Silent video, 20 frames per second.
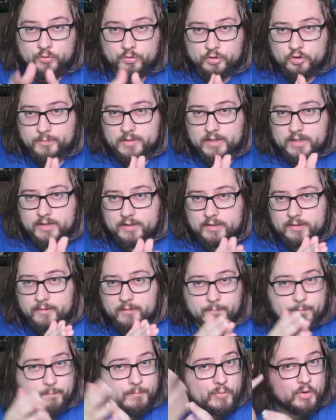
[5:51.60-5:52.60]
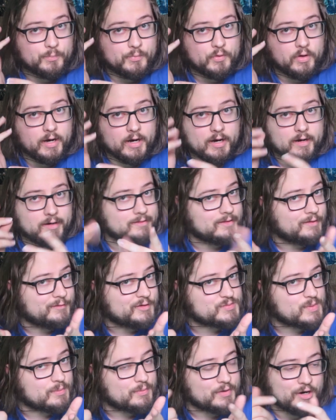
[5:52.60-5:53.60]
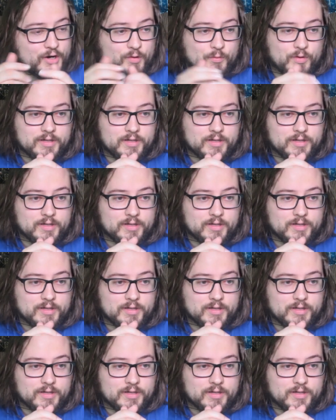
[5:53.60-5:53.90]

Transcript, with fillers: Kurumi, purple hair, love those purple hair